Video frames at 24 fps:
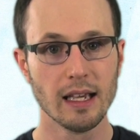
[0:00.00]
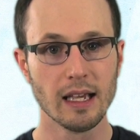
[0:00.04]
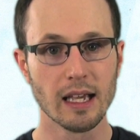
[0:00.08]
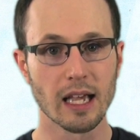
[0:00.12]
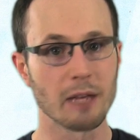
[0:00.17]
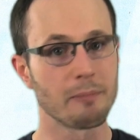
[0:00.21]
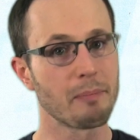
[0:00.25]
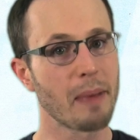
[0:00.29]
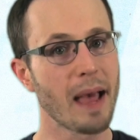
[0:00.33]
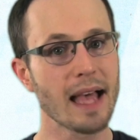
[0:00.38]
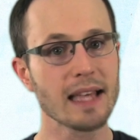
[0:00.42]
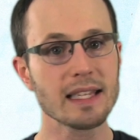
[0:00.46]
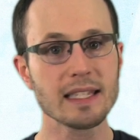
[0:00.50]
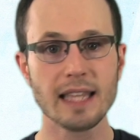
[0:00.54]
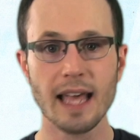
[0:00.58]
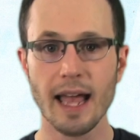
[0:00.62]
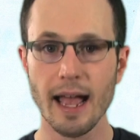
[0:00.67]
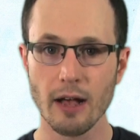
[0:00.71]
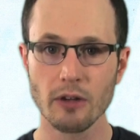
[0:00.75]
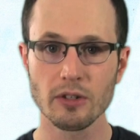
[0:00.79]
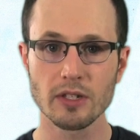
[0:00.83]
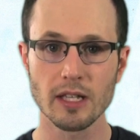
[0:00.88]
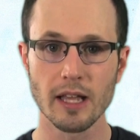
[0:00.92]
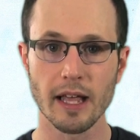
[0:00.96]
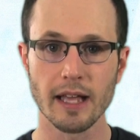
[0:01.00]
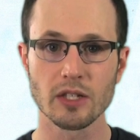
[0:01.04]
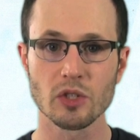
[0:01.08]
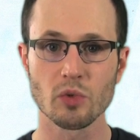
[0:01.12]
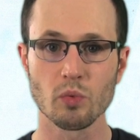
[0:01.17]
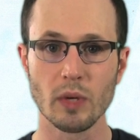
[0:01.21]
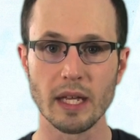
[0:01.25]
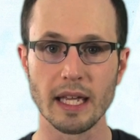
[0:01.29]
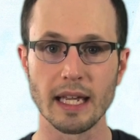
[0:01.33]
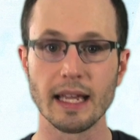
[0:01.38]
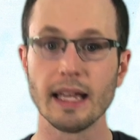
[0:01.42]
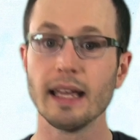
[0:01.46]
It passed the House last
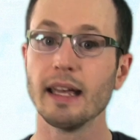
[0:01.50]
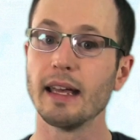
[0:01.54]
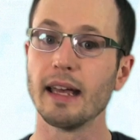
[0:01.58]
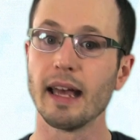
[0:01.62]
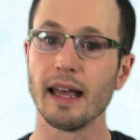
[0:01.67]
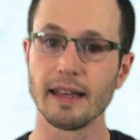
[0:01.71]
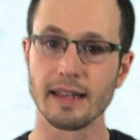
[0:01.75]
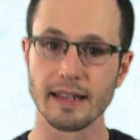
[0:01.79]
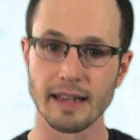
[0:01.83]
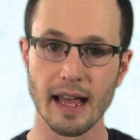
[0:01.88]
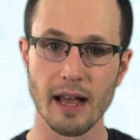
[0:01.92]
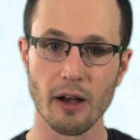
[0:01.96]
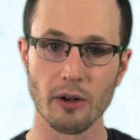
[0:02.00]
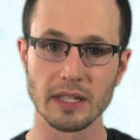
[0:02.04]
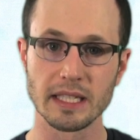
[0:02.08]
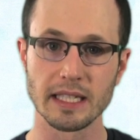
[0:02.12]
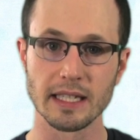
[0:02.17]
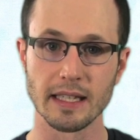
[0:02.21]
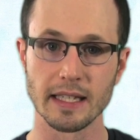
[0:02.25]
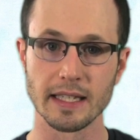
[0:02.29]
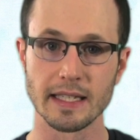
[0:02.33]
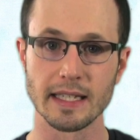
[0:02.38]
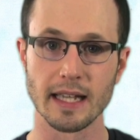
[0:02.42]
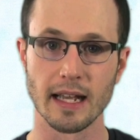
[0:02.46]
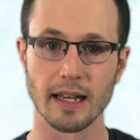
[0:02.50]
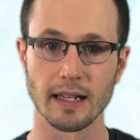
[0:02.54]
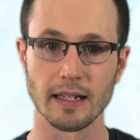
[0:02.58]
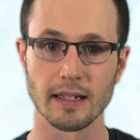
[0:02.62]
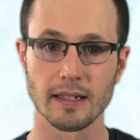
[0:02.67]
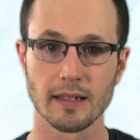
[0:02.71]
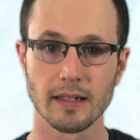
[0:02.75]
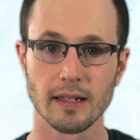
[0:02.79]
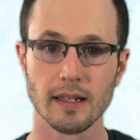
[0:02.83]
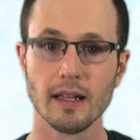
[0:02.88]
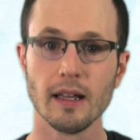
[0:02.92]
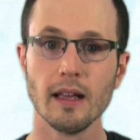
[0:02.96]
week, and now it's in the Senate.
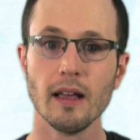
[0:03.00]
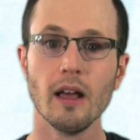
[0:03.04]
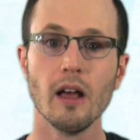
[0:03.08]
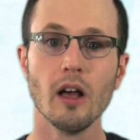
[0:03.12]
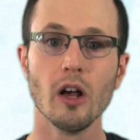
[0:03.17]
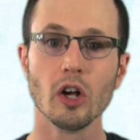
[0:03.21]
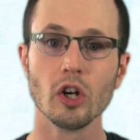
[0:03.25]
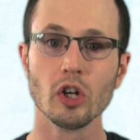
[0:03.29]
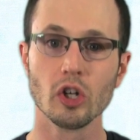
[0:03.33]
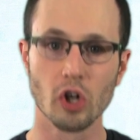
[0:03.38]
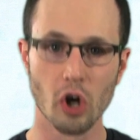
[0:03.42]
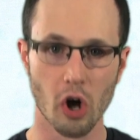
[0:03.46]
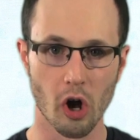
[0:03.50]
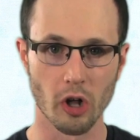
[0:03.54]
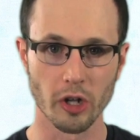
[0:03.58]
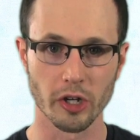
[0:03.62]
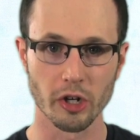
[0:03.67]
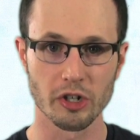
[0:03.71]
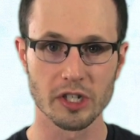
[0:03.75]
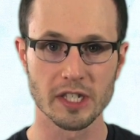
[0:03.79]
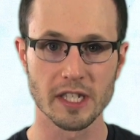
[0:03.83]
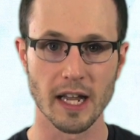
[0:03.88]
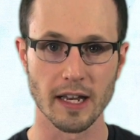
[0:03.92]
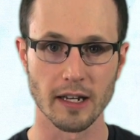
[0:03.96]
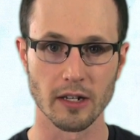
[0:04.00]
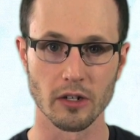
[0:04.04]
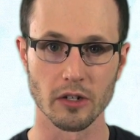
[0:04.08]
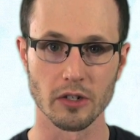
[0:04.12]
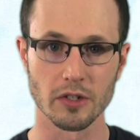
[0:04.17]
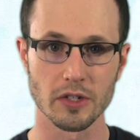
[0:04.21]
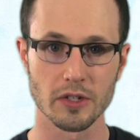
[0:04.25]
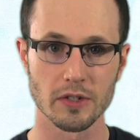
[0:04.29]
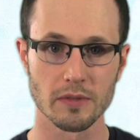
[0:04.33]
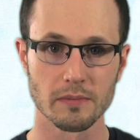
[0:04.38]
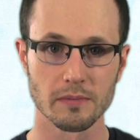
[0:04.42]
Call your senators.